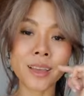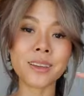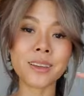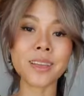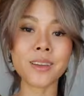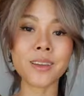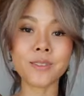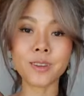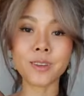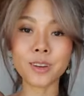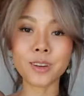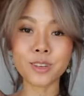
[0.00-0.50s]

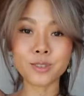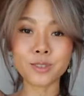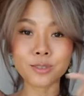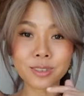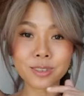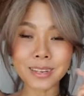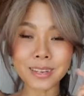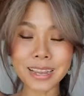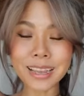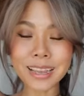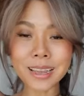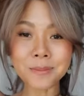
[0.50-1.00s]
If you're
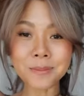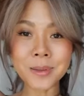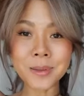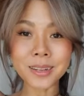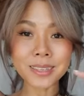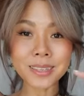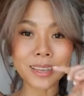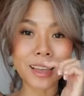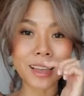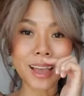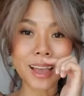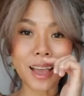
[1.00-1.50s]

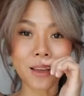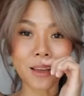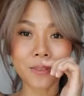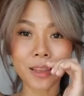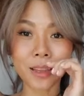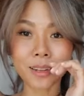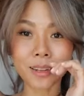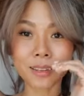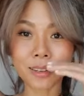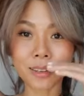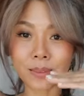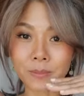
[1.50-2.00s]
aiming to have
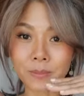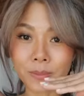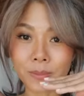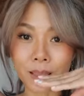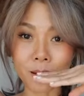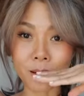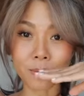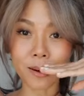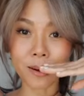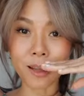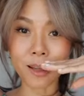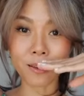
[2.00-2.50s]
it
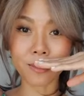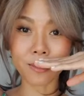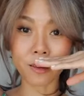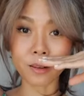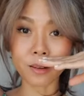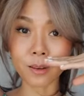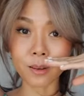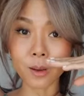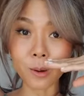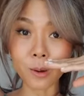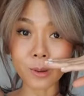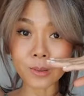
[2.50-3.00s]
around the
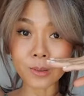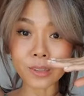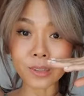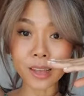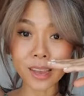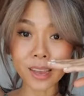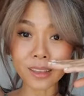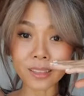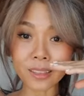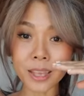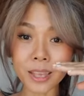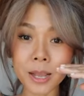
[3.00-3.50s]
nose
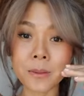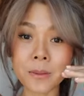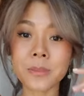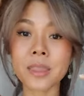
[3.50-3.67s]
length,